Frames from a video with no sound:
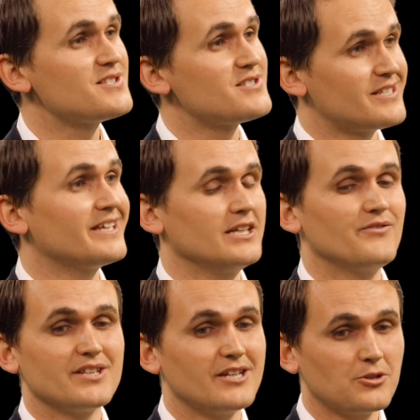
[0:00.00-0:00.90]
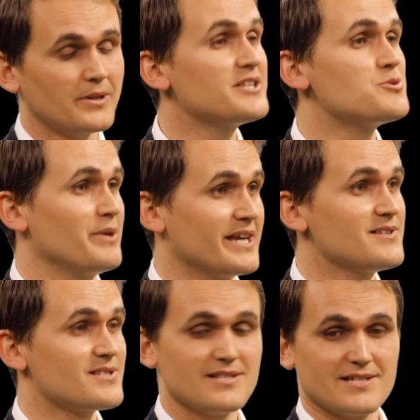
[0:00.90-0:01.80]
this to give, and then he creates
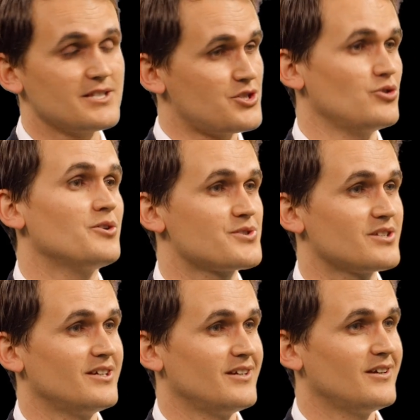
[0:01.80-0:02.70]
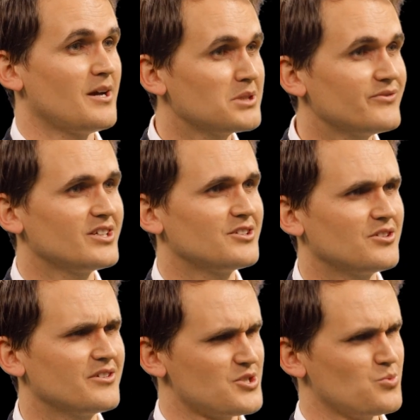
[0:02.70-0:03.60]
beings and says, it's yours. I'm giving it to
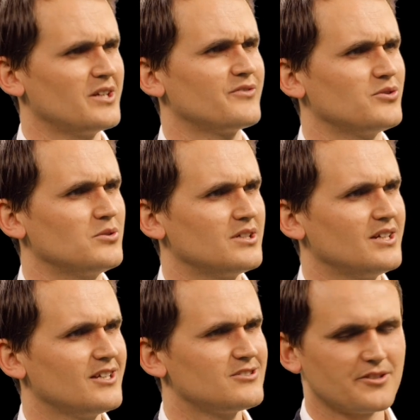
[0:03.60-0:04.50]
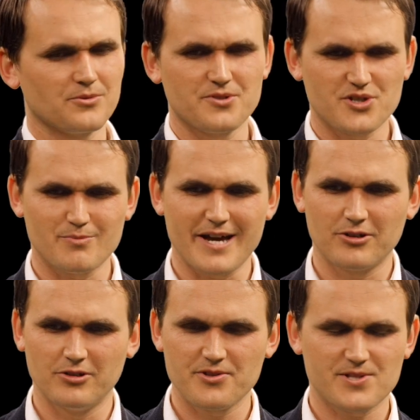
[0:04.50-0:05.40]
you. That's wonderful. It's like the richest man
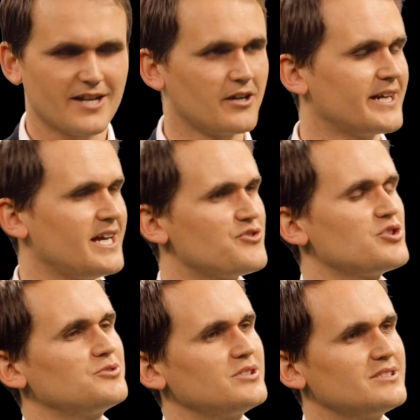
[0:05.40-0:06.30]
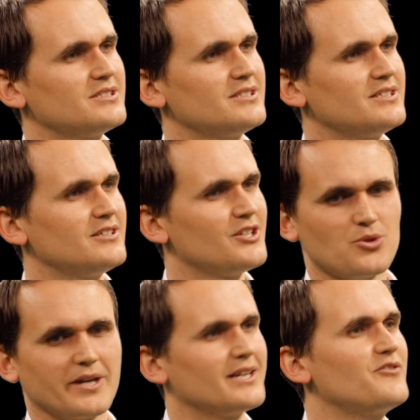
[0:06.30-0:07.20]
on earth saying, I'm going to have children
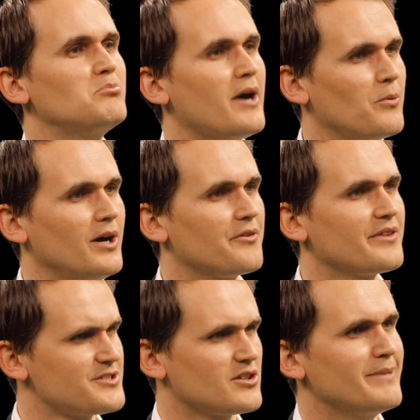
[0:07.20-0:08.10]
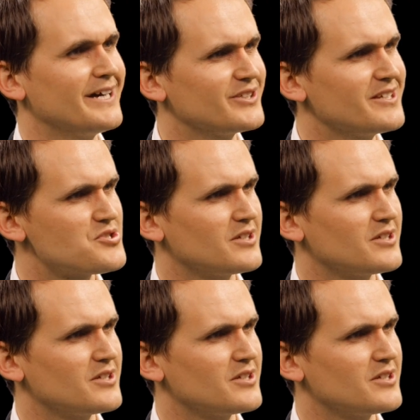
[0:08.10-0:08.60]
so I can give them my wealth. That's not a bad thing, is it?